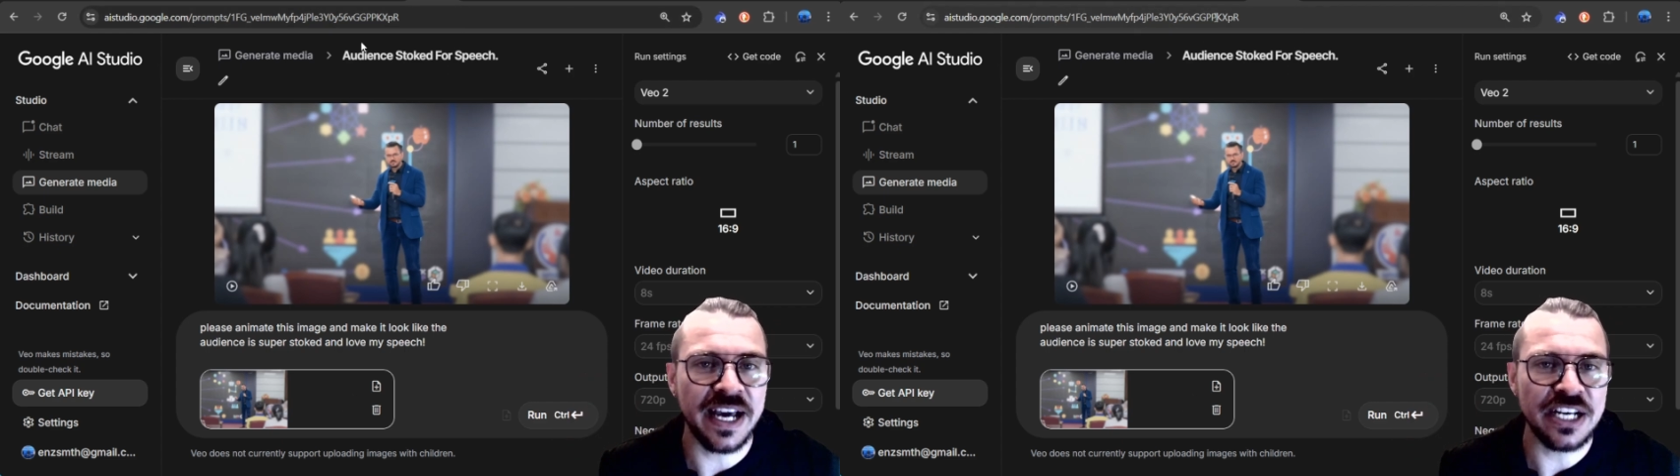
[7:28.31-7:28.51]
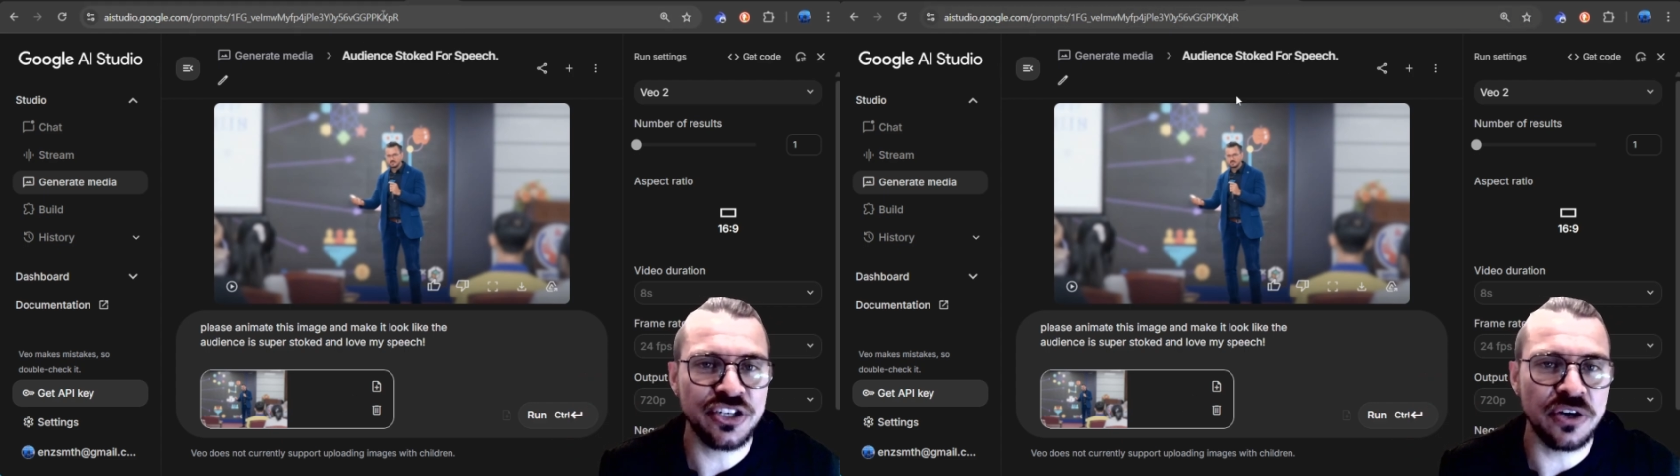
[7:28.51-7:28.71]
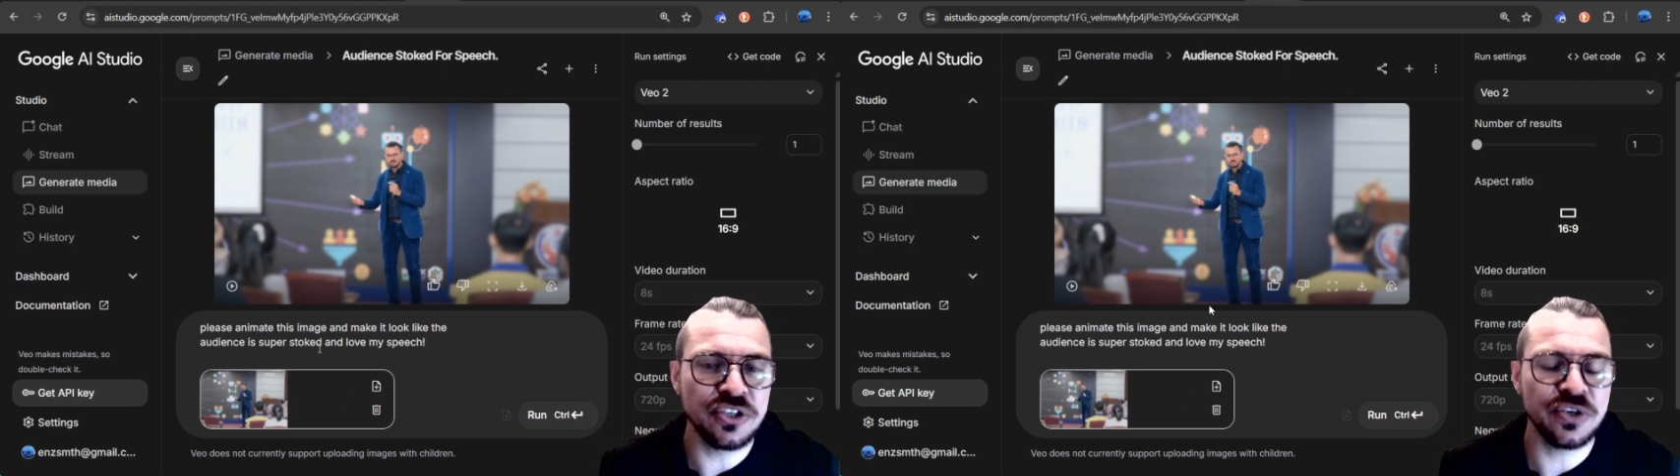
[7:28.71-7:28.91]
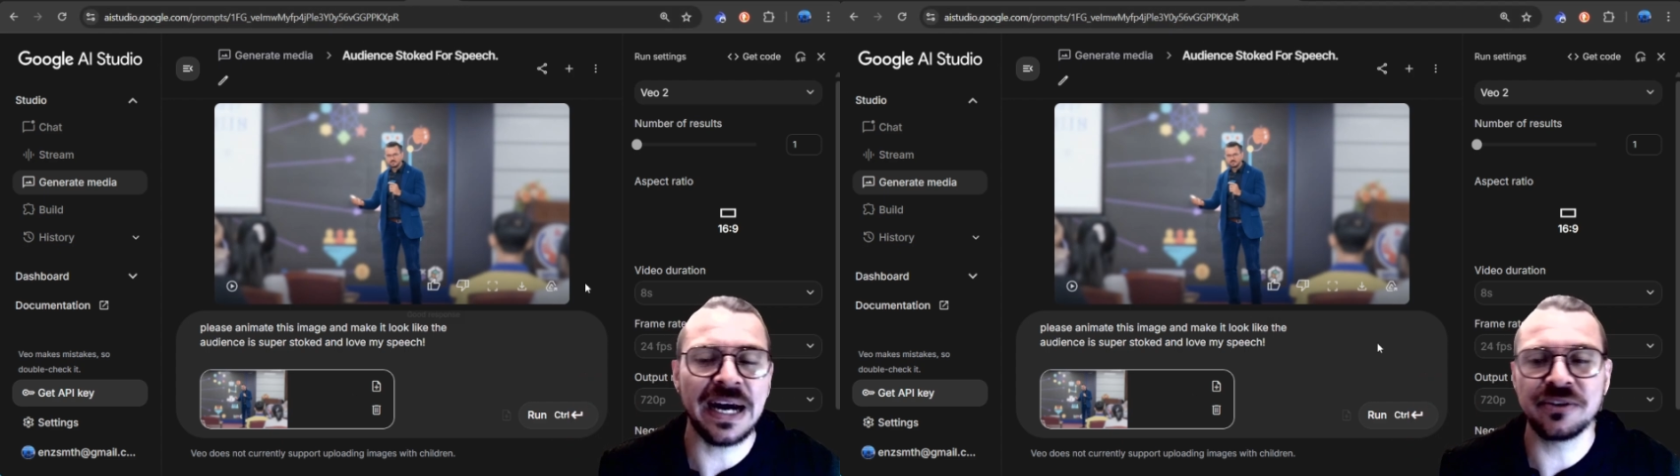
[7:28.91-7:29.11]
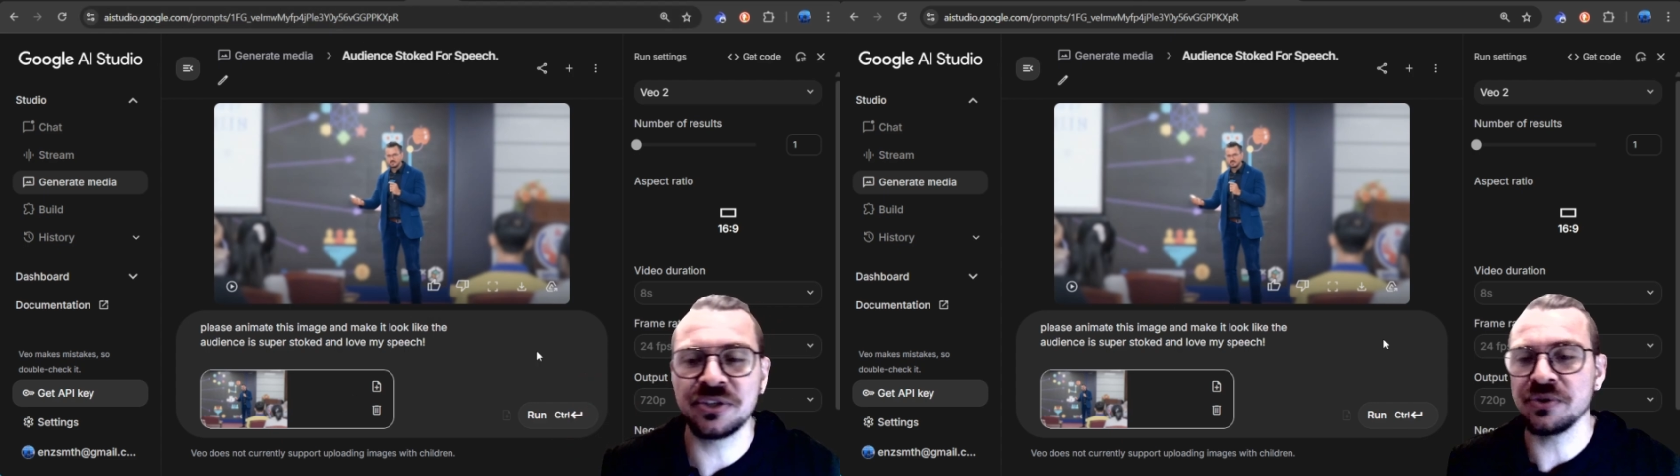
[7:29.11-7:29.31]
I showed you
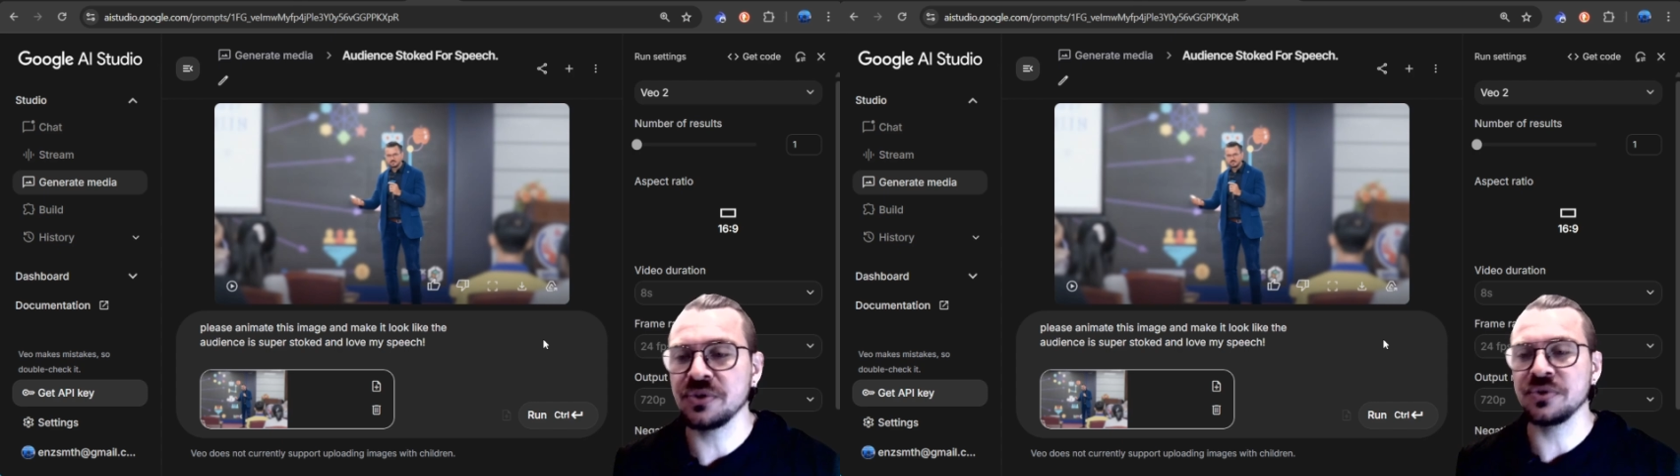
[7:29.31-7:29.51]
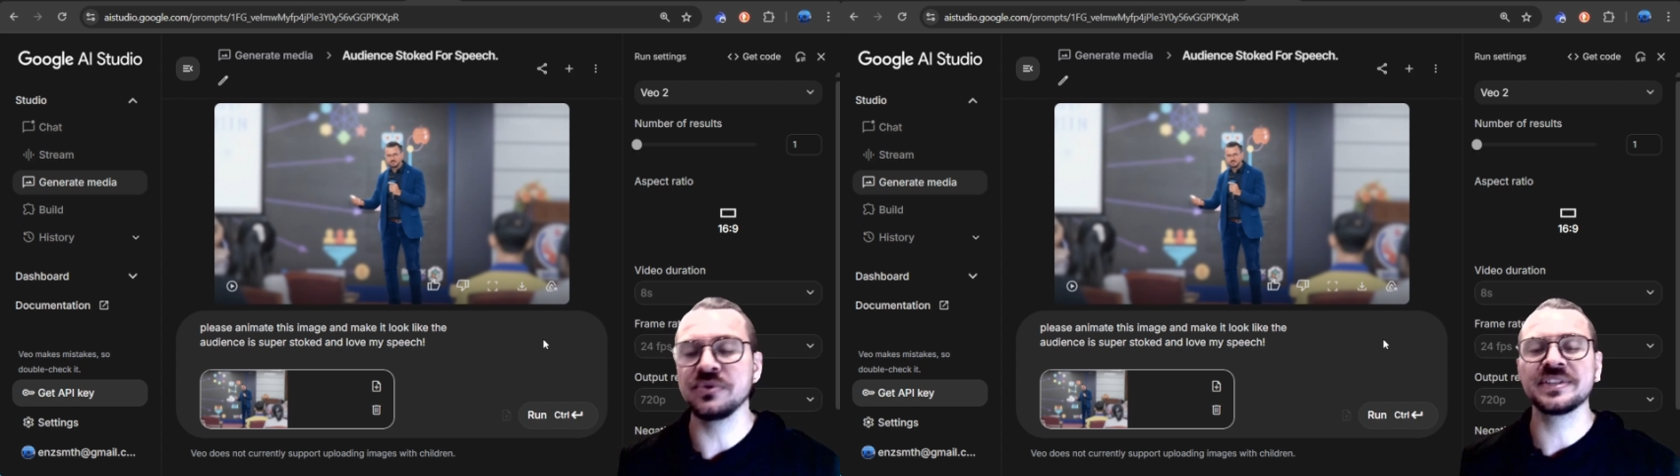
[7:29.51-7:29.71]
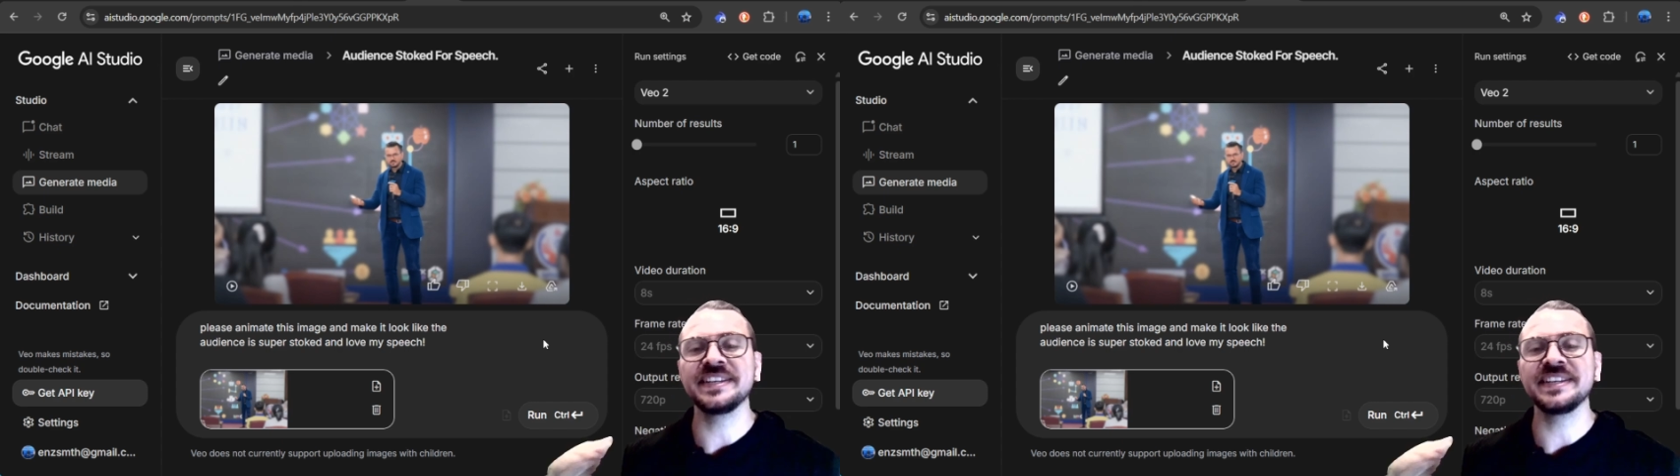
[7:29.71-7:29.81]
how to use